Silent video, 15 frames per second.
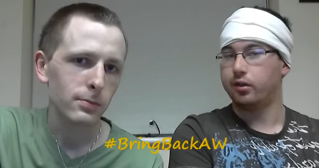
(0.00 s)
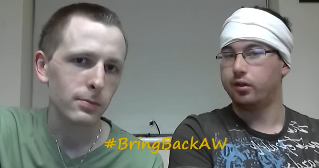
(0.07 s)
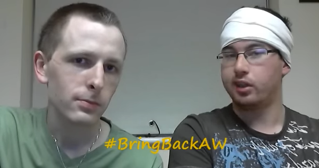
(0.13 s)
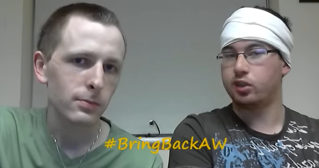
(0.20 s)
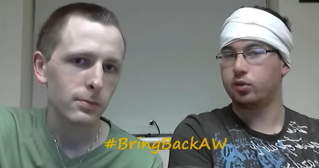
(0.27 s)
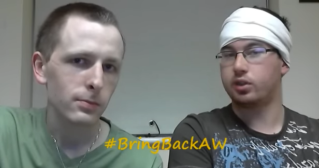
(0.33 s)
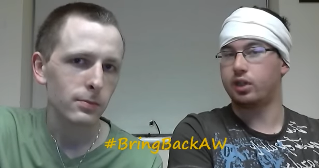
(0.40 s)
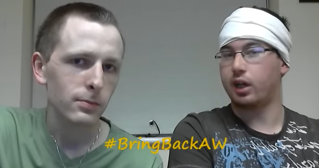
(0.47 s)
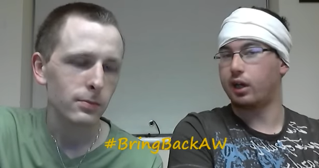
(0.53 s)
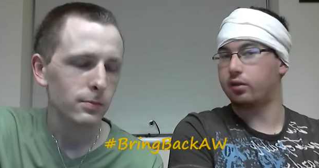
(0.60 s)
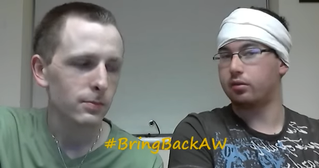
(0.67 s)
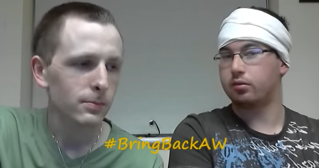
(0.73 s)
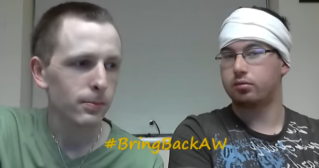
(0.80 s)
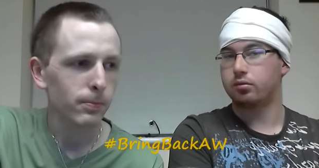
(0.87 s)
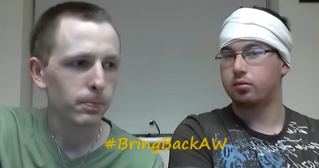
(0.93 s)
Speaker 1: This was
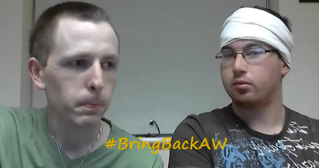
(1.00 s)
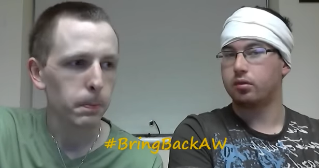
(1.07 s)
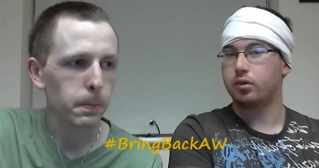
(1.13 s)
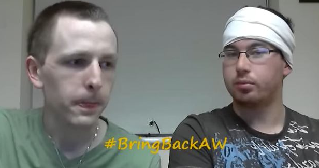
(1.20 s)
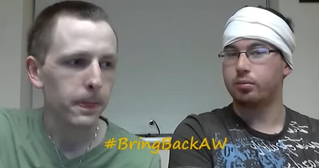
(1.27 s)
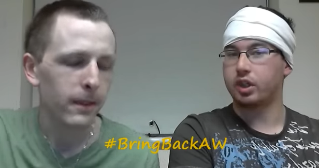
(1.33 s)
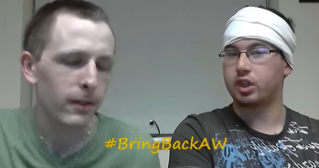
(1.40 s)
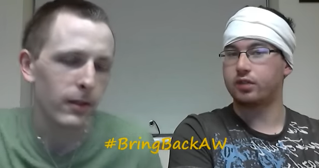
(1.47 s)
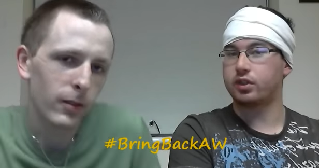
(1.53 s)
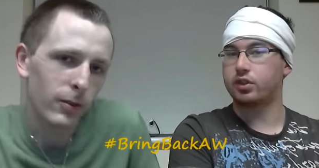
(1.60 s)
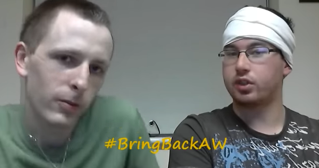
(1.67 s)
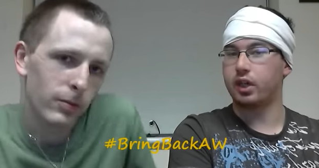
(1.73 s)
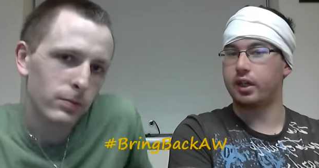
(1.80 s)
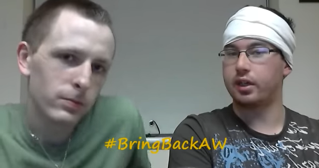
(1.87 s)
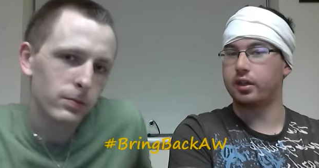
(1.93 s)
done because of a
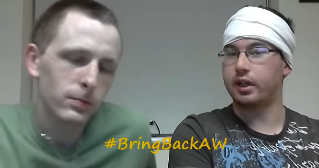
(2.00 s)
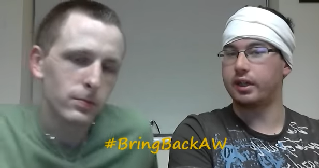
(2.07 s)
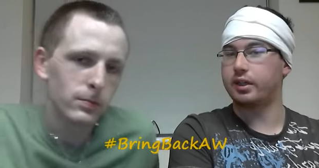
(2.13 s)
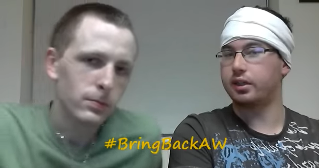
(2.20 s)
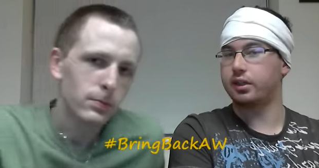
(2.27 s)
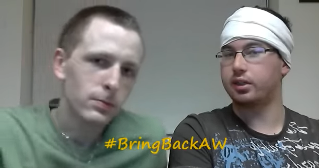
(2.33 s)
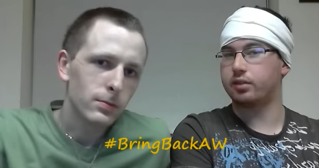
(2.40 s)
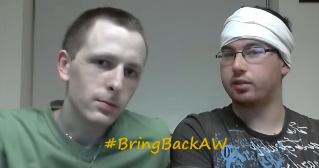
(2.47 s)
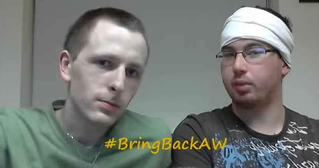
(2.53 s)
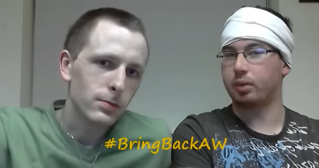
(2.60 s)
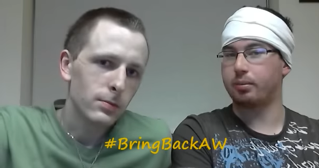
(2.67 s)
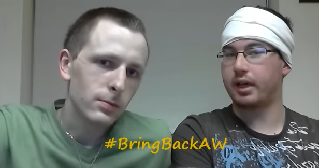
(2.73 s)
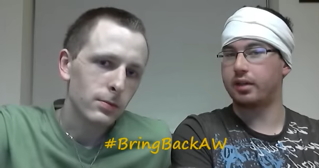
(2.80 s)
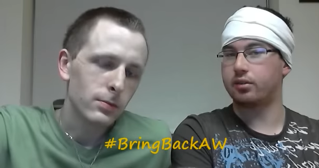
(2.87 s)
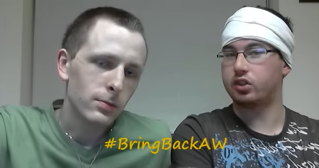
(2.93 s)
certain Linda
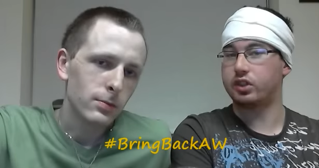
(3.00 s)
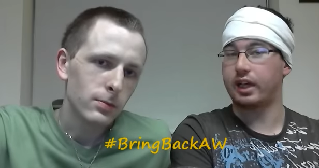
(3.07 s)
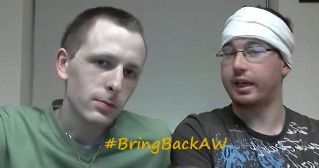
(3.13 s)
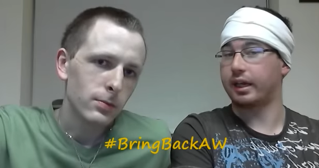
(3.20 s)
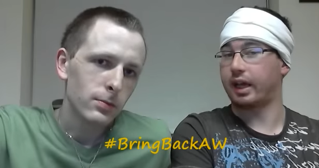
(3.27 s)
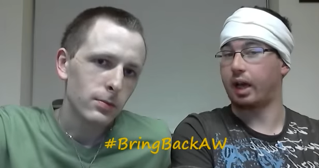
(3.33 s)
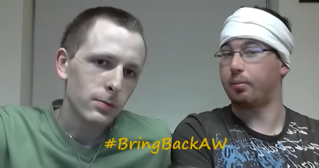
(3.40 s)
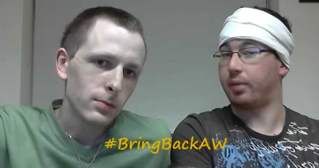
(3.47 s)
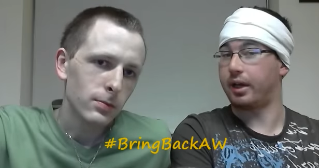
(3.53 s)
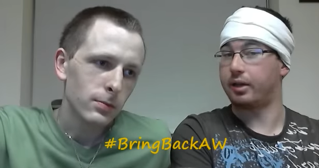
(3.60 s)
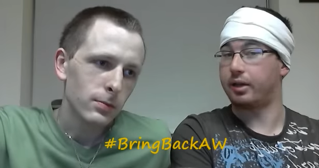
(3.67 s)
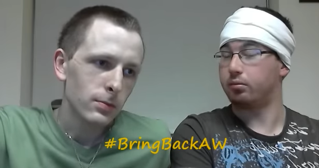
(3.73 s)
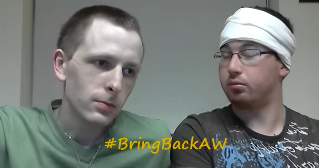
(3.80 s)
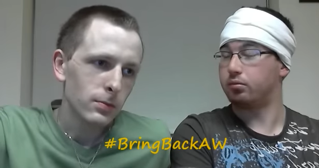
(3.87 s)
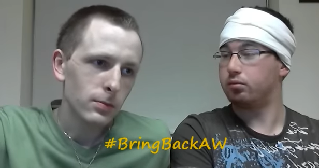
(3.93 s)
McMahon Senate
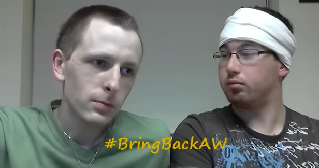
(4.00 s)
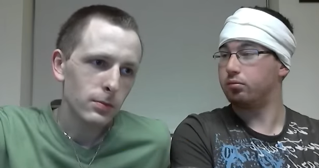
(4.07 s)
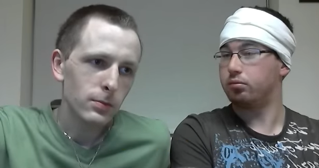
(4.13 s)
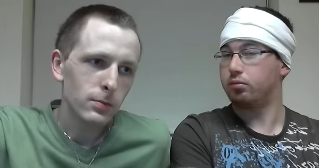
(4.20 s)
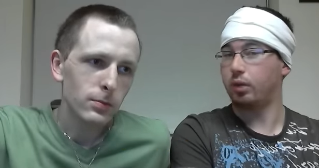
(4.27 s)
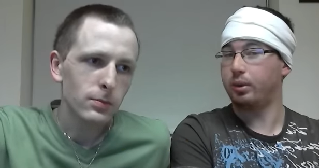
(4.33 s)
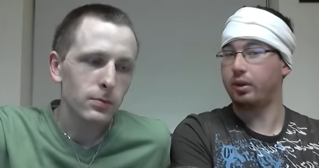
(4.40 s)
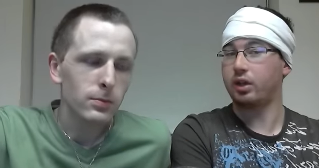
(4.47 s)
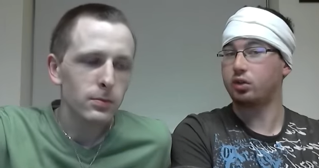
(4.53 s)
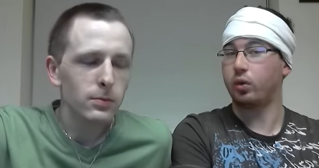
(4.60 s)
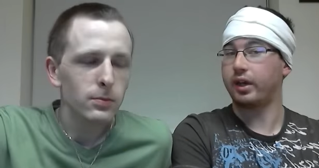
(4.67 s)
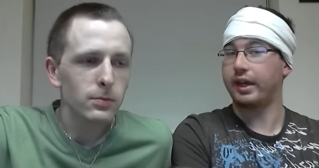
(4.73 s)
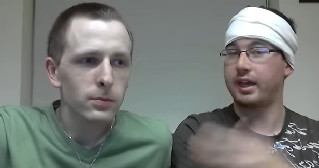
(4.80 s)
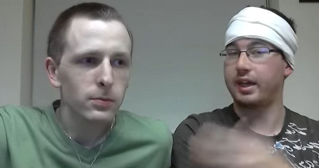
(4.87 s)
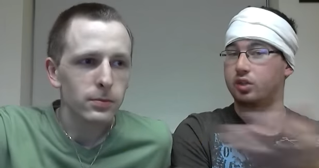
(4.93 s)
campaign. I mean, that's
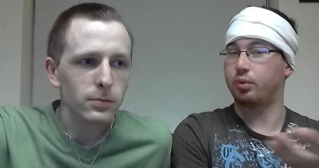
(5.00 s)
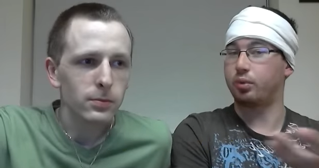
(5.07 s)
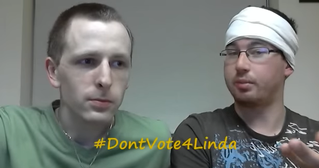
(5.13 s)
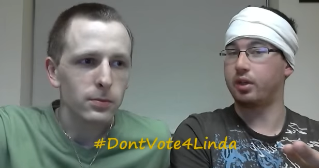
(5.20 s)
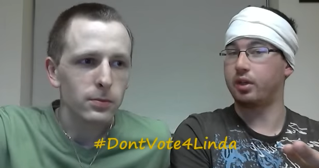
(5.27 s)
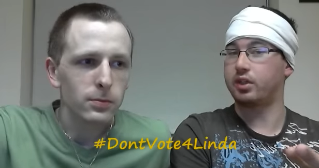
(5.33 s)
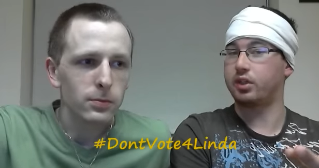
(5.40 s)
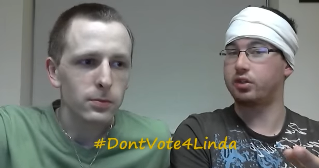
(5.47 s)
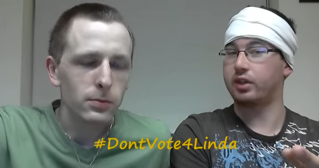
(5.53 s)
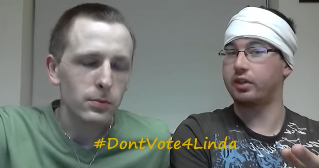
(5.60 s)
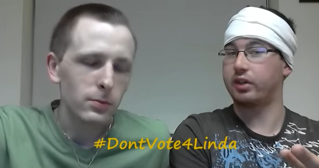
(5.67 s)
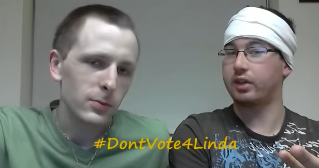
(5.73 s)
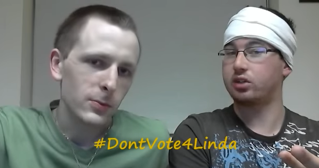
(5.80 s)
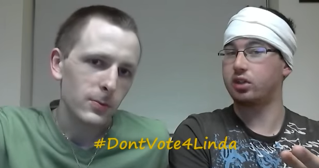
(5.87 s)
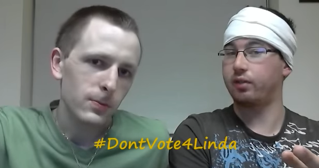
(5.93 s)
what it is, pretty much, isn't it?
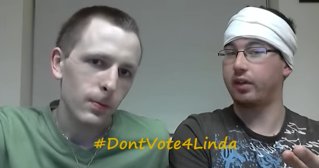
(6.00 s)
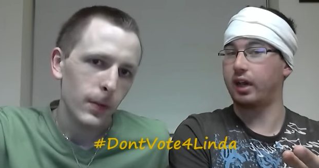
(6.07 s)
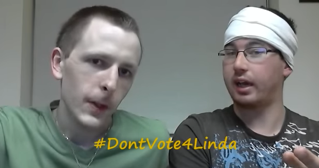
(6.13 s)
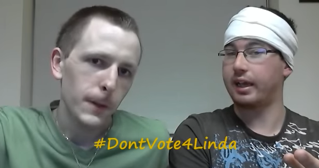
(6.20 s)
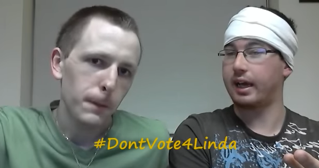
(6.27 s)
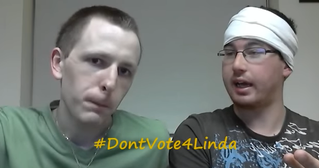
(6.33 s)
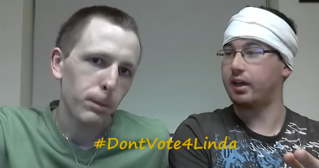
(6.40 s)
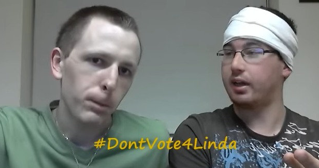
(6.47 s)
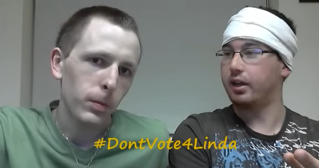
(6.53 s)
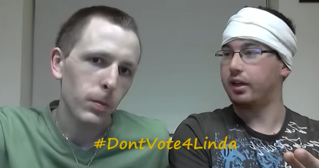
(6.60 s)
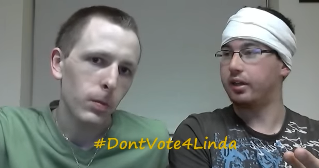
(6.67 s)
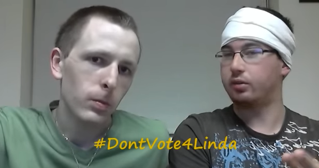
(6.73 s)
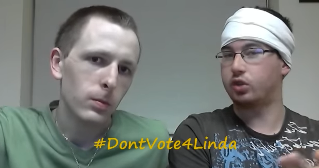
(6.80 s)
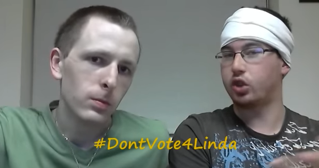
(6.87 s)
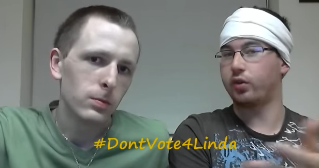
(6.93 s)
You get something like that
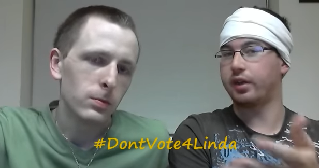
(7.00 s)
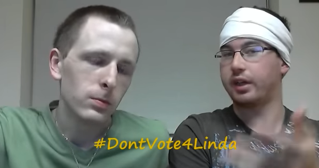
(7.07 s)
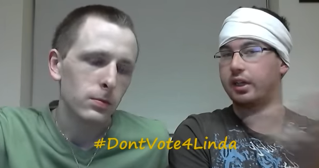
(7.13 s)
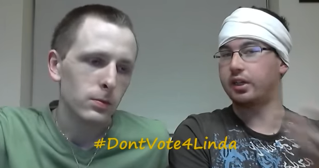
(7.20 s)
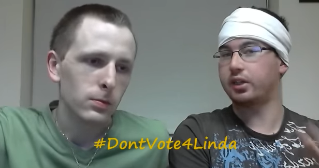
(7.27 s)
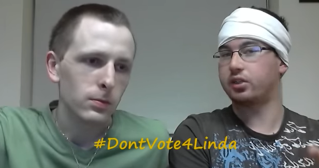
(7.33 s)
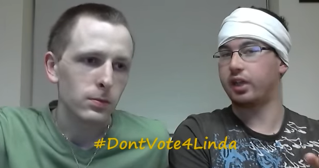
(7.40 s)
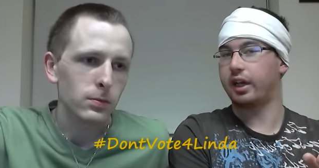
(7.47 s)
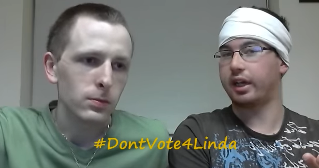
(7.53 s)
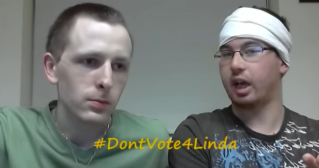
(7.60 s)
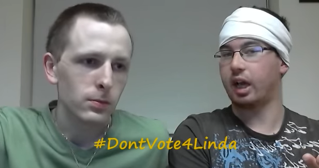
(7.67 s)
during Linda's Senate